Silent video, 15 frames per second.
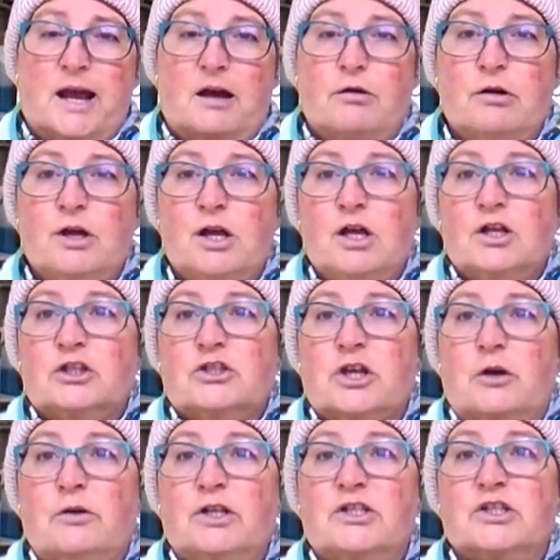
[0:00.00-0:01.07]
now,
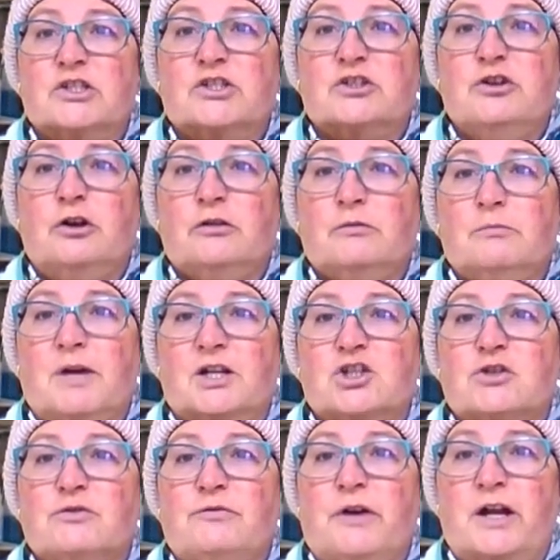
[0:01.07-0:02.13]
so it is not
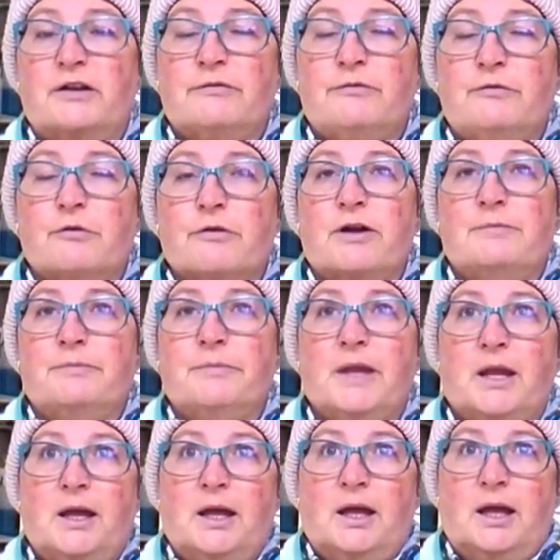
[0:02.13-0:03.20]
much fun for him.
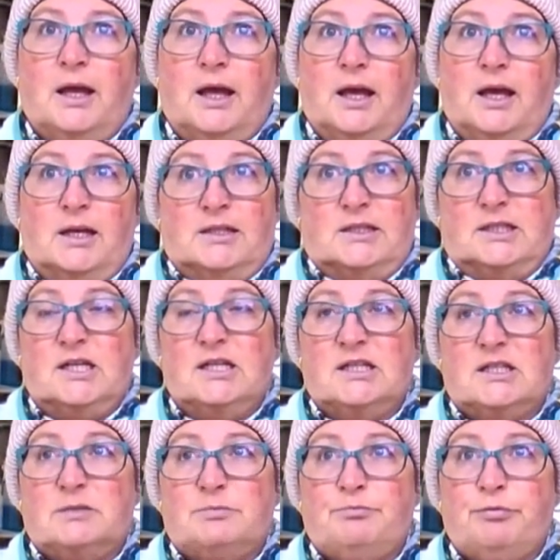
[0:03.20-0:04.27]
It
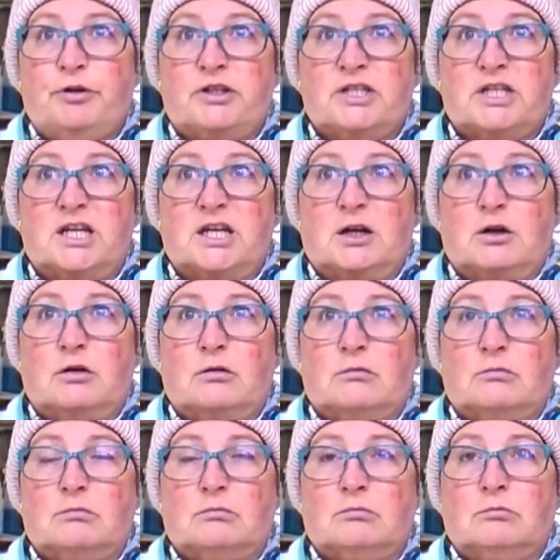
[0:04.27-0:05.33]
is pretty
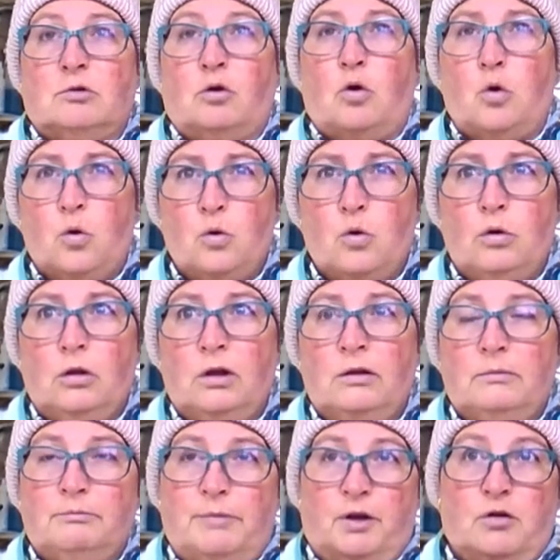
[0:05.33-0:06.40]

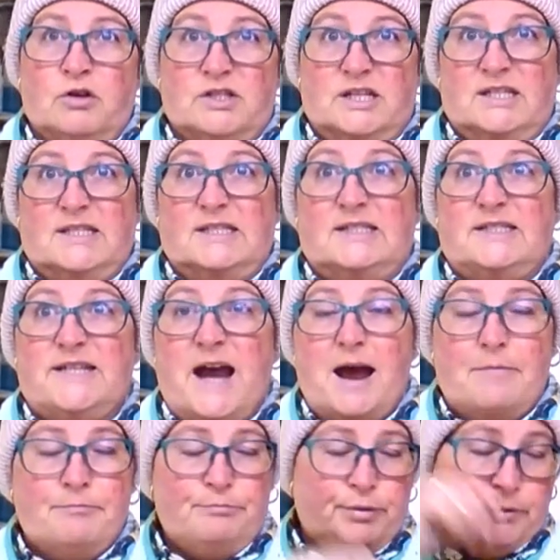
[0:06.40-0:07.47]
cool because it's
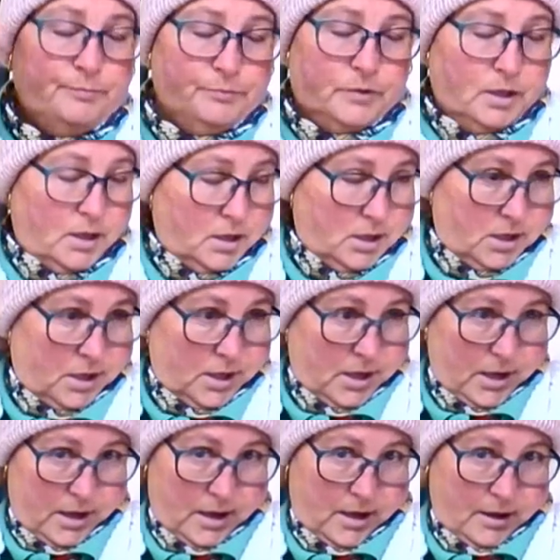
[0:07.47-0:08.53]
damp.
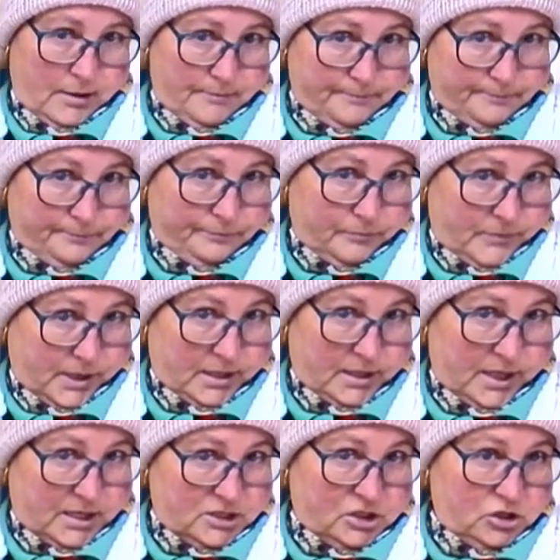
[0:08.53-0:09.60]
And
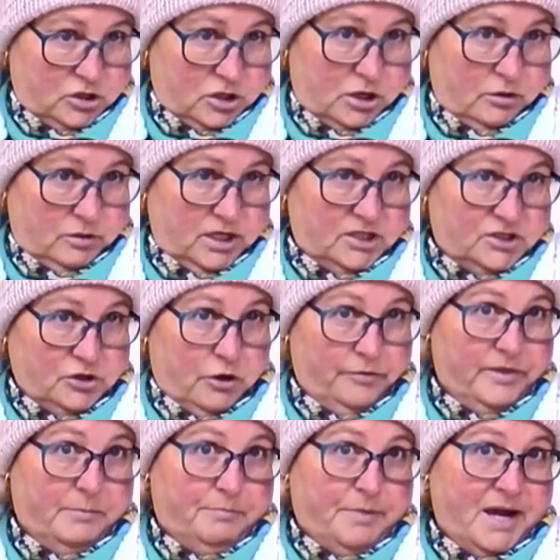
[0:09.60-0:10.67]
as you know, he's
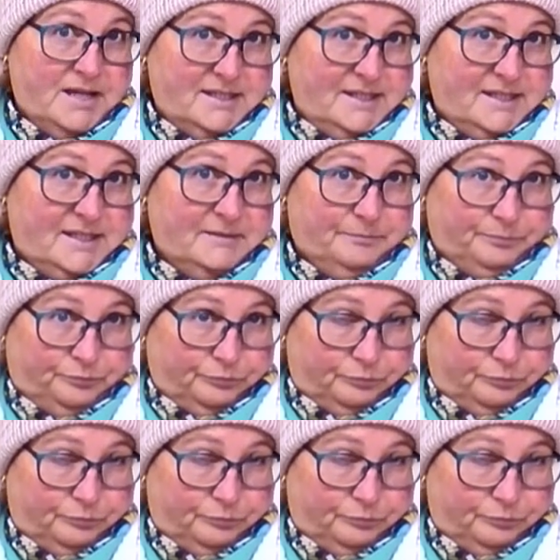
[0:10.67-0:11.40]
on the bus.